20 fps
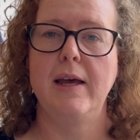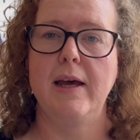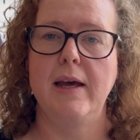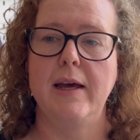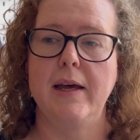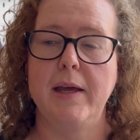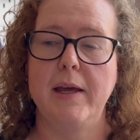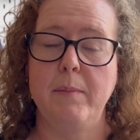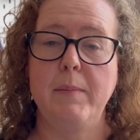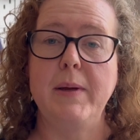
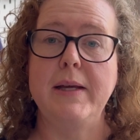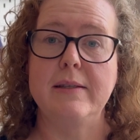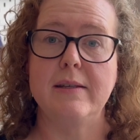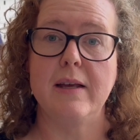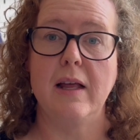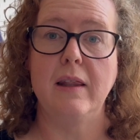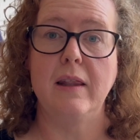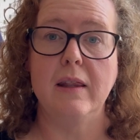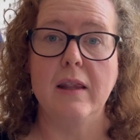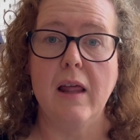it means
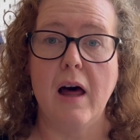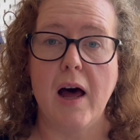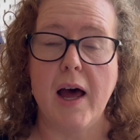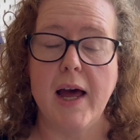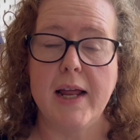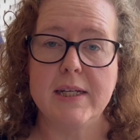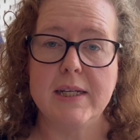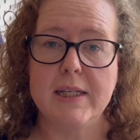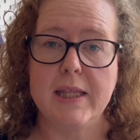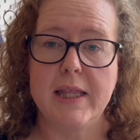a
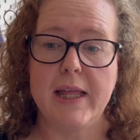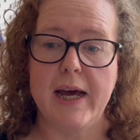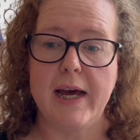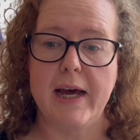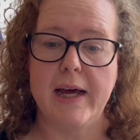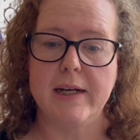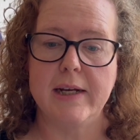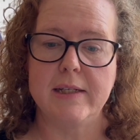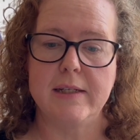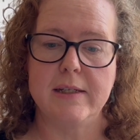lot
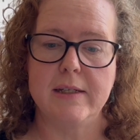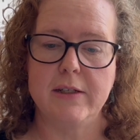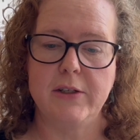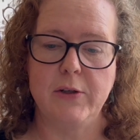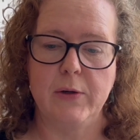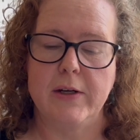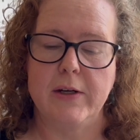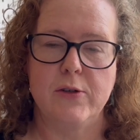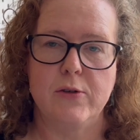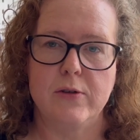that
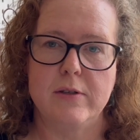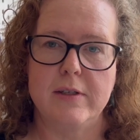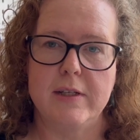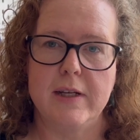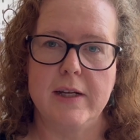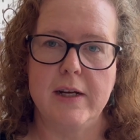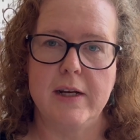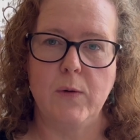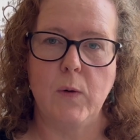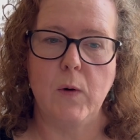you're
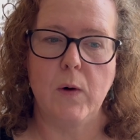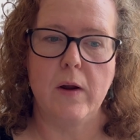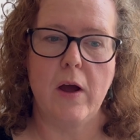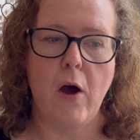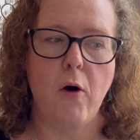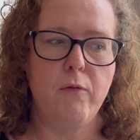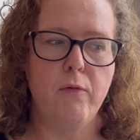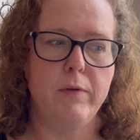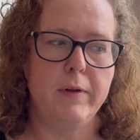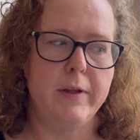interested, or
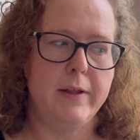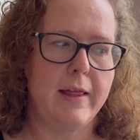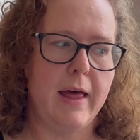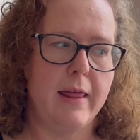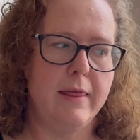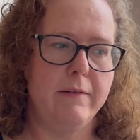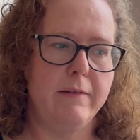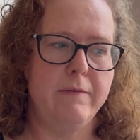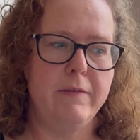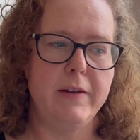hopefully
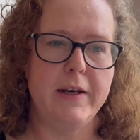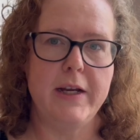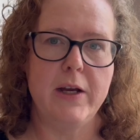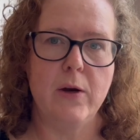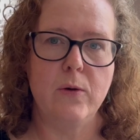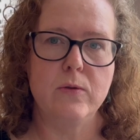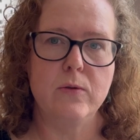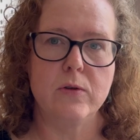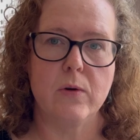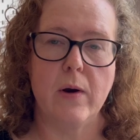that the
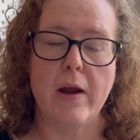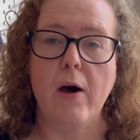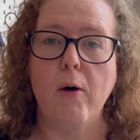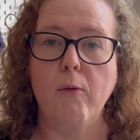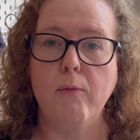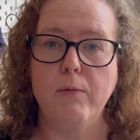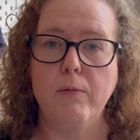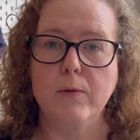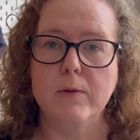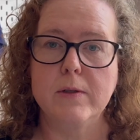videos are
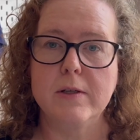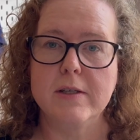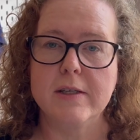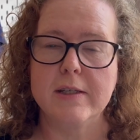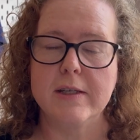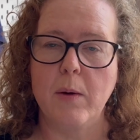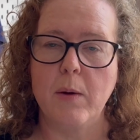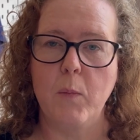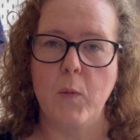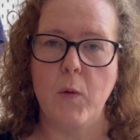helpful to
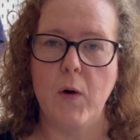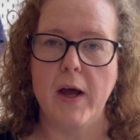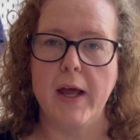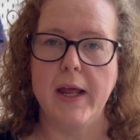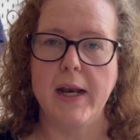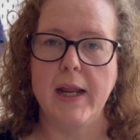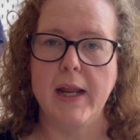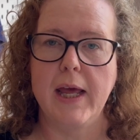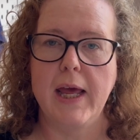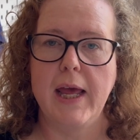
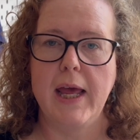someone.